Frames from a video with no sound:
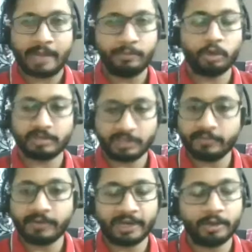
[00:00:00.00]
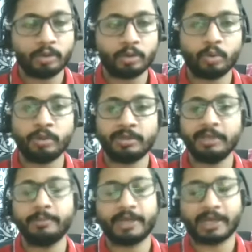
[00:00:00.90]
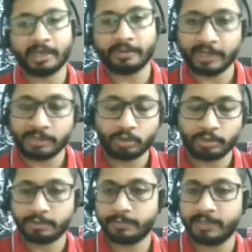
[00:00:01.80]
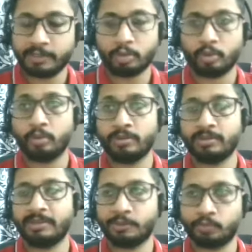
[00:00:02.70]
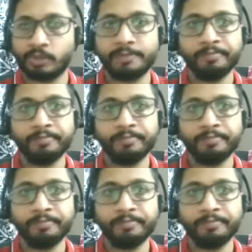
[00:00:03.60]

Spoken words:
not certified on Cohesity, but I have hands-on experience on Cohesity as well.